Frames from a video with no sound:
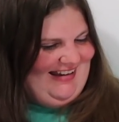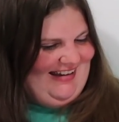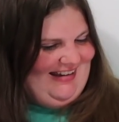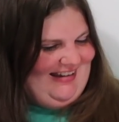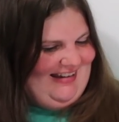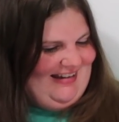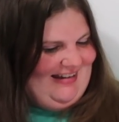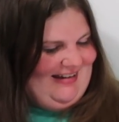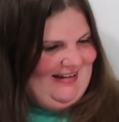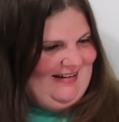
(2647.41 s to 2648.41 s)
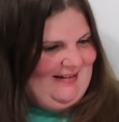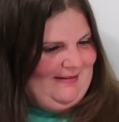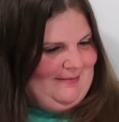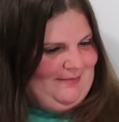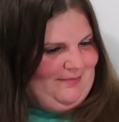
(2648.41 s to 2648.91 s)

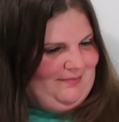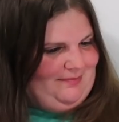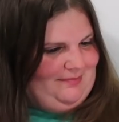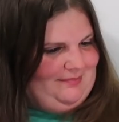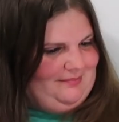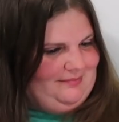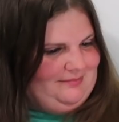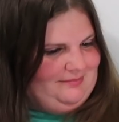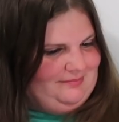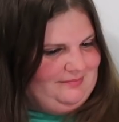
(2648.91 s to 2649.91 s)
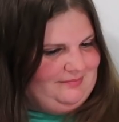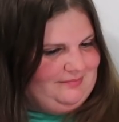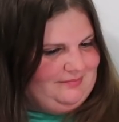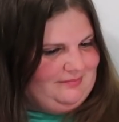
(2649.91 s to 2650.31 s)
No words are spoken by the person on screen.